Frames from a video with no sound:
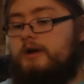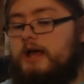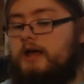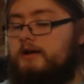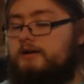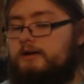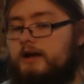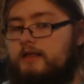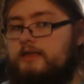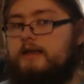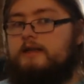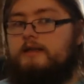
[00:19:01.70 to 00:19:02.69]
and I
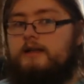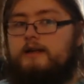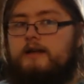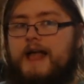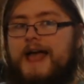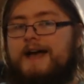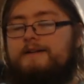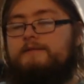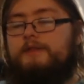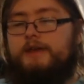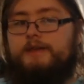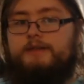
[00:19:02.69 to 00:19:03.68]
think
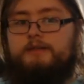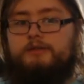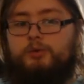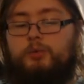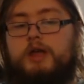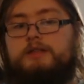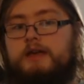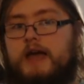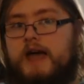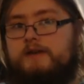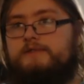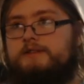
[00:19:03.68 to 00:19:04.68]
the way they
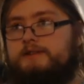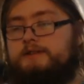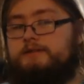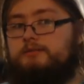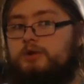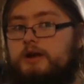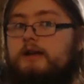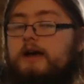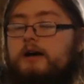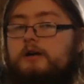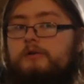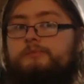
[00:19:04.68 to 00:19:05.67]
have the system right
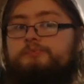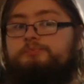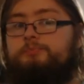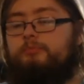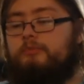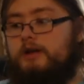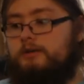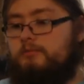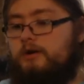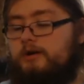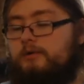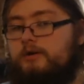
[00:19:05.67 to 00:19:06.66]
now in
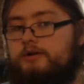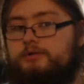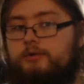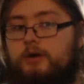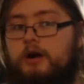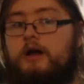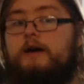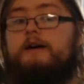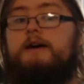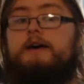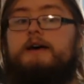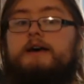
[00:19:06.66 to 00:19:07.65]
Mario Kart Tour,
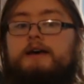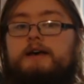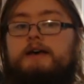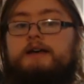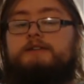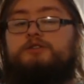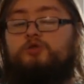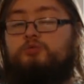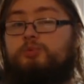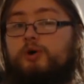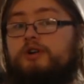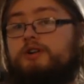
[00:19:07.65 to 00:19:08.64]
to
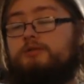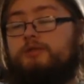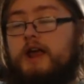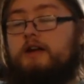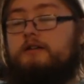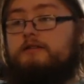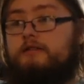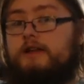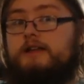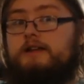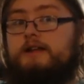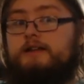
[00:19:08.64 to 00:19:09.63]
put a new character
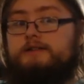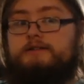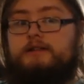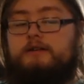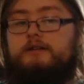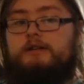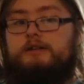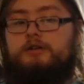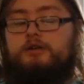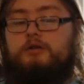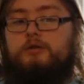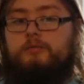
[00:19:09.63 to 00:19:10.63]
in is literally to
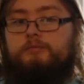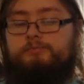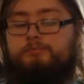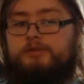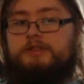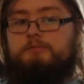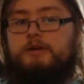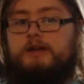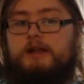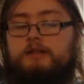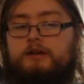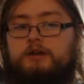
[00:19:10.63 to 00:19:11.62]
go, put them in,
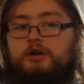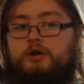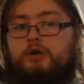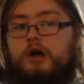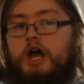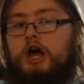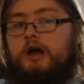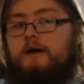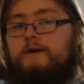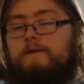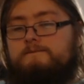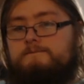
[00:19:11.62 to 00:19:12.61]
and then go,
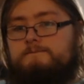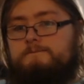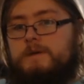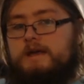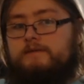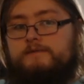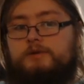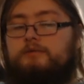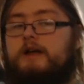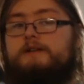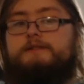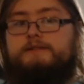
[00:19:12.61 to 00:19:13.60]
pick a few
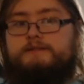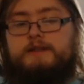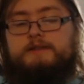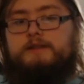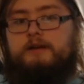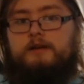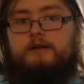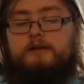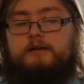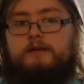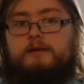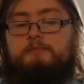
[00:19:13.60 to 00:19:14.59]
races that
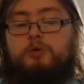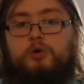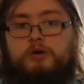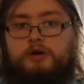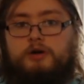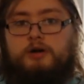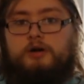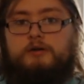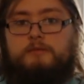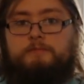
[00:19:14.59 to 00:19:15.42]
they're important on,